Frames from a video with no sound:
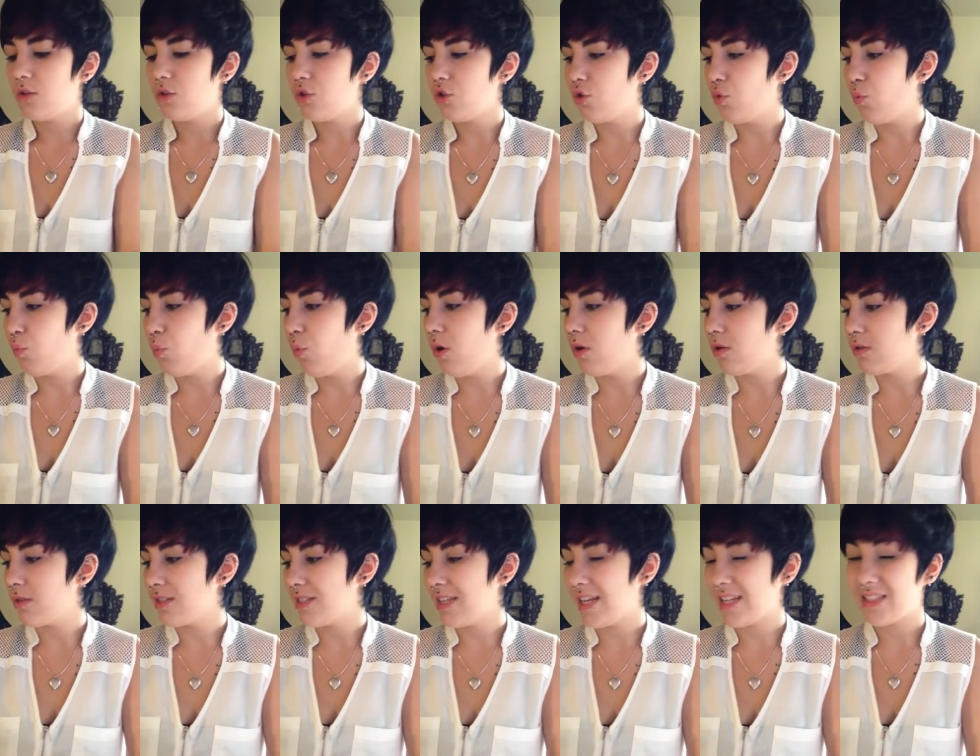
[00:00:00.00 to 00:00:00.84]
the
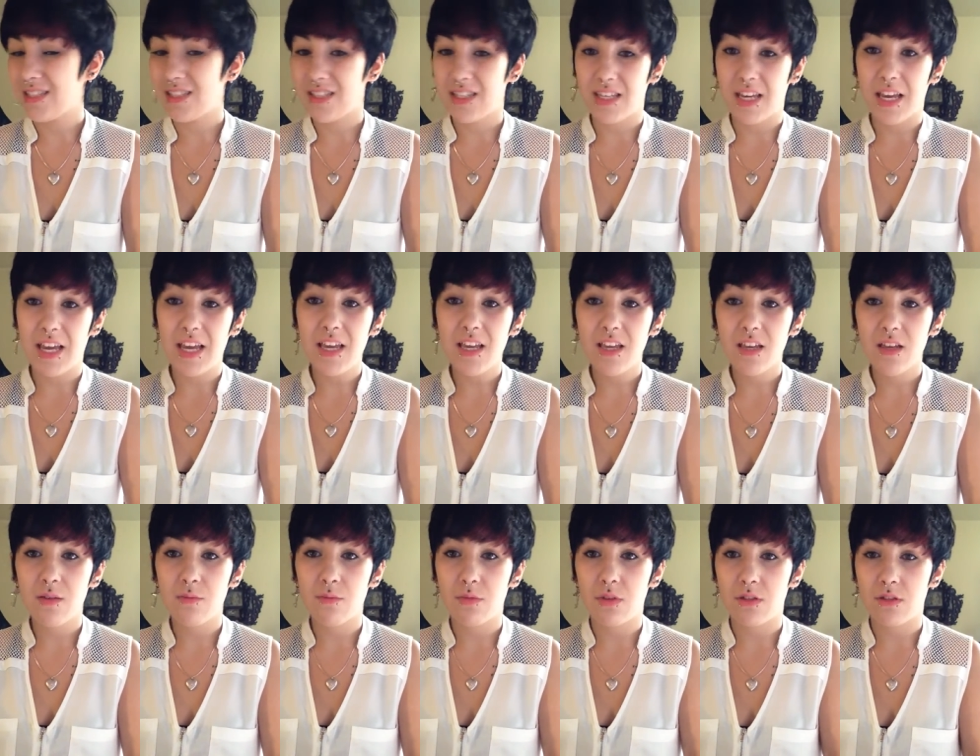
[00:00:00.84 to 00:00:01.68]
ones that
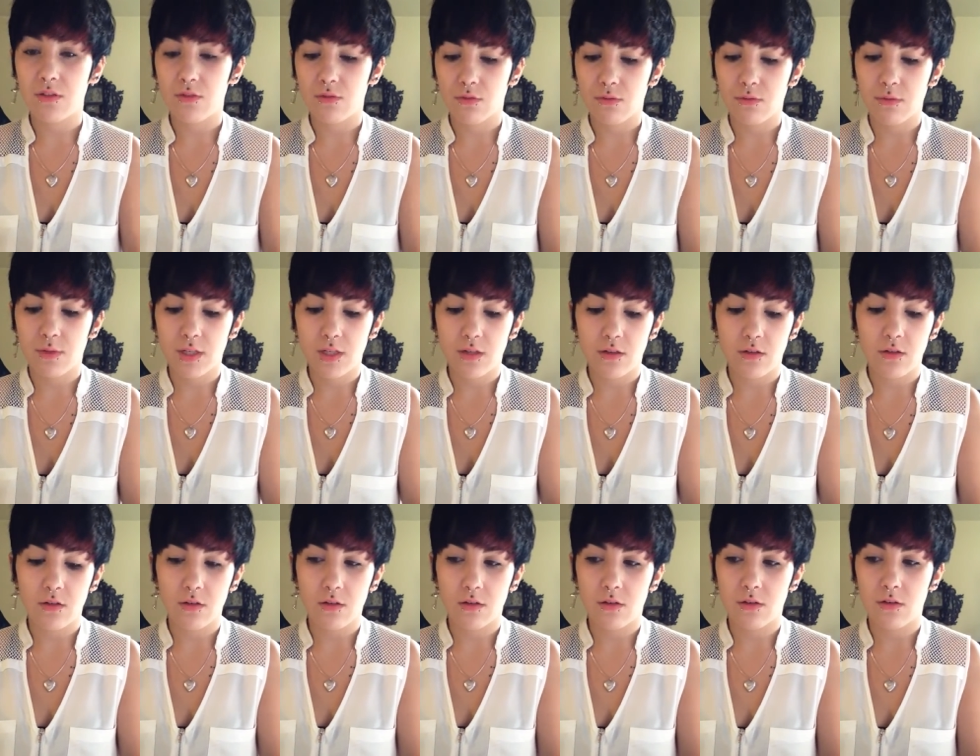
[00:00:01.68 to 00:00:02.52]
came in the
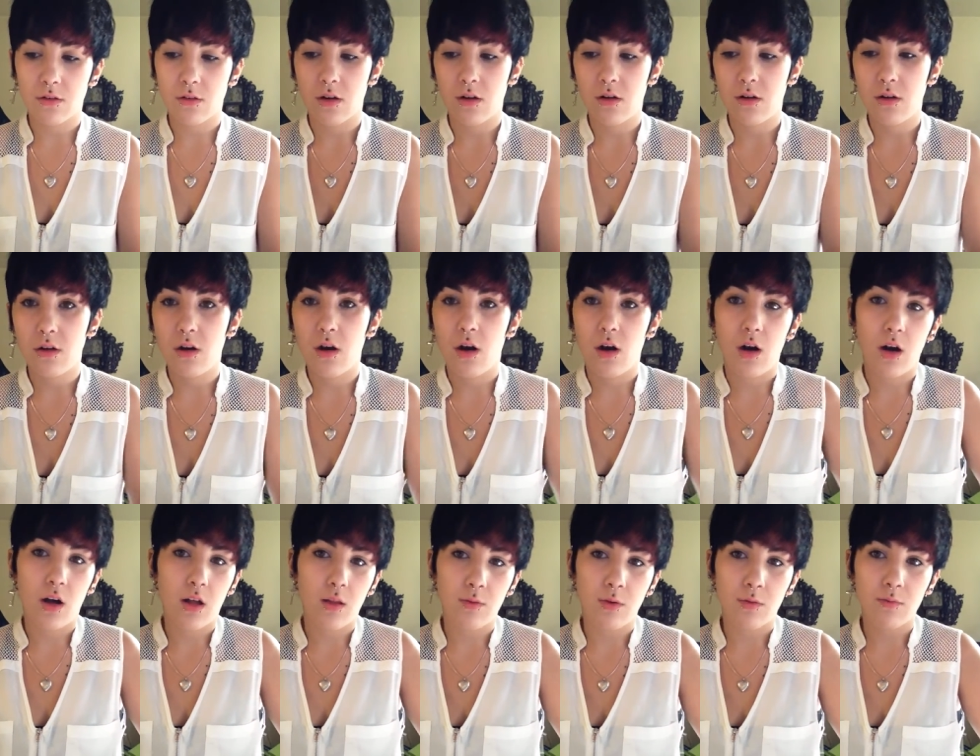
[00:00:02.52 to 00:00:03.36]
regular
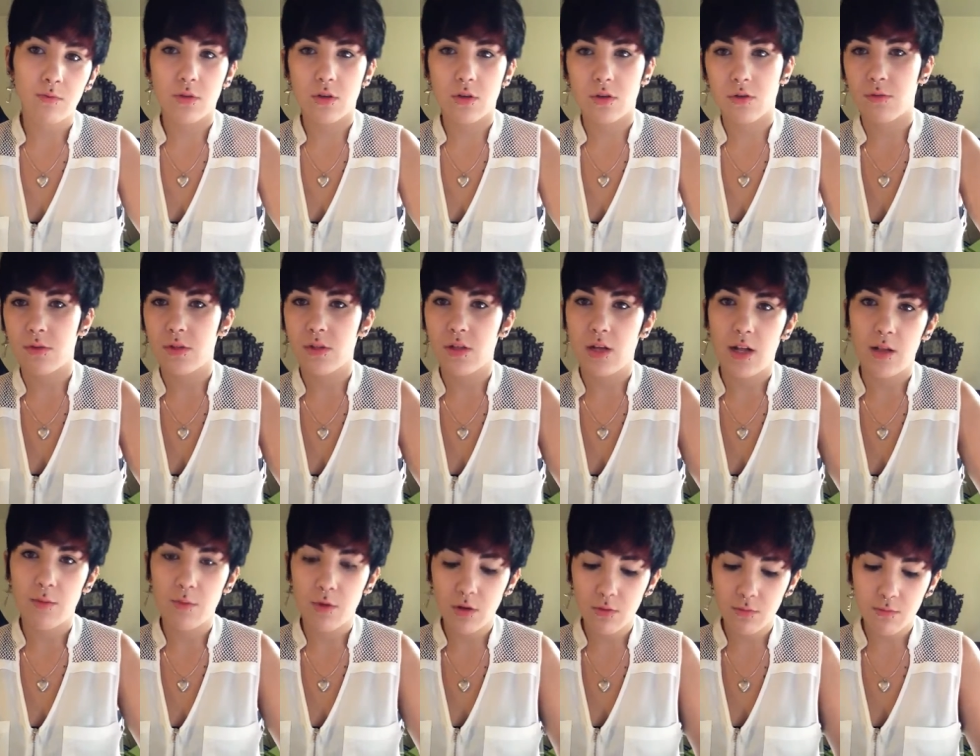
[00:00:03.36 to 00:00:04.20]
album, Korean
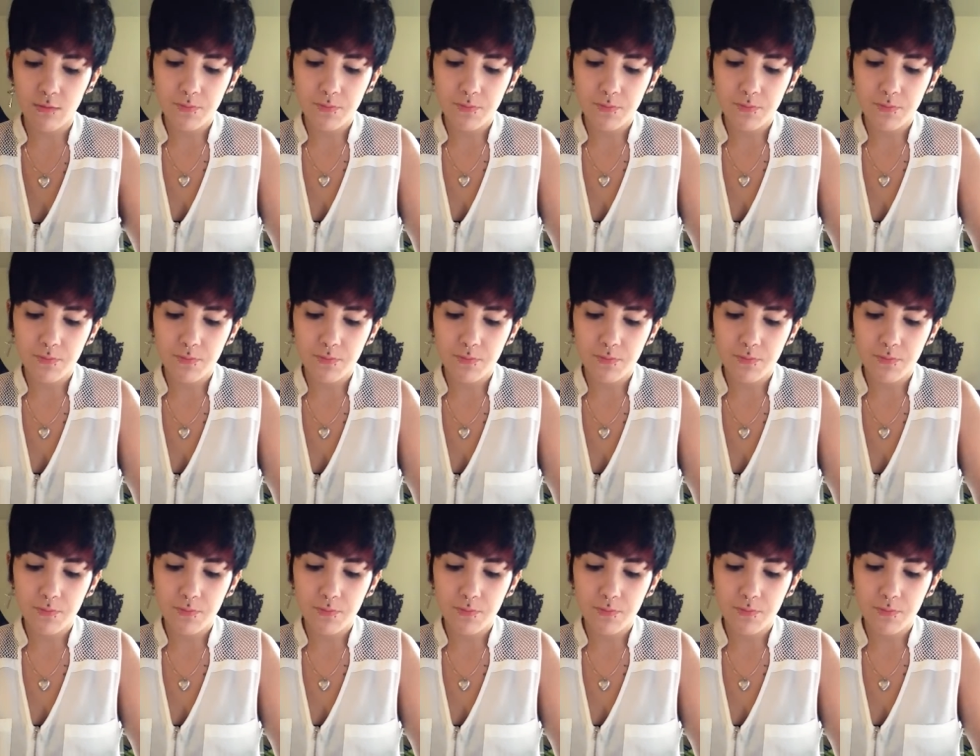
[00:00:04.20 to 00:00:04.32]
album.